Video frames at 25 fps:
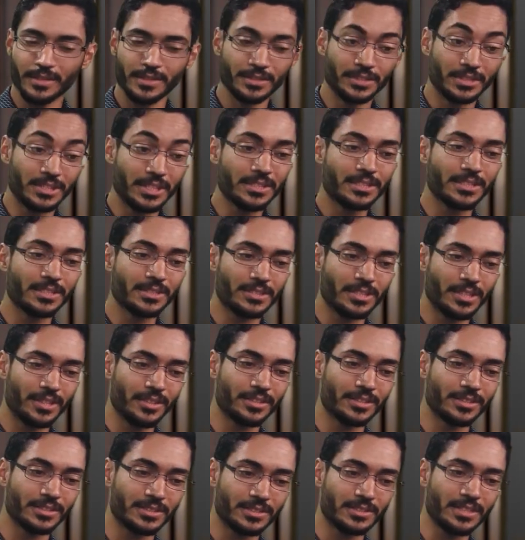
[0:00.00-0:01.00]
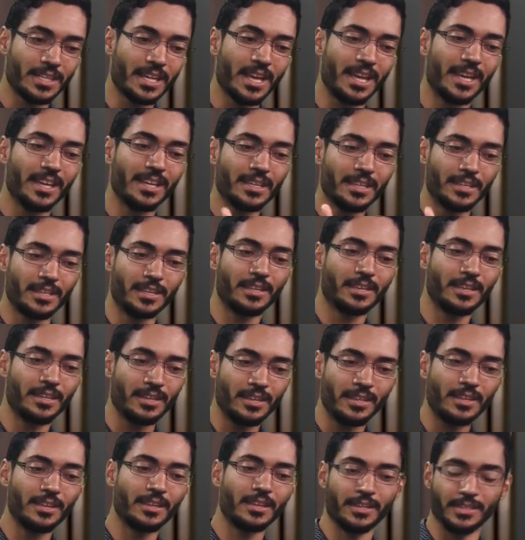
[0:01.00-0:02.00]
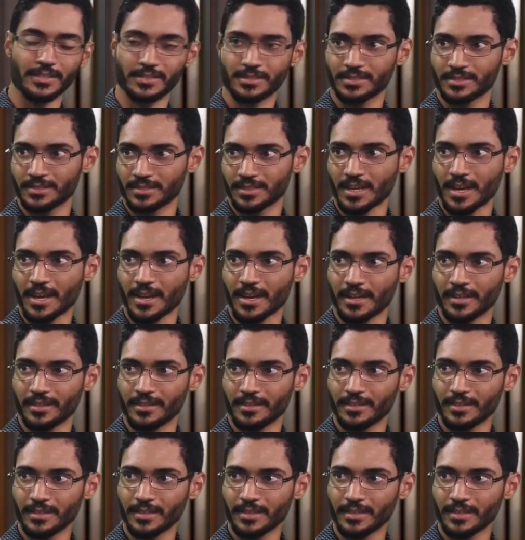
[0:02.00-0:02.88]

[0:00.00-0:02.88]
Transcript: Jesus here is saying he is God.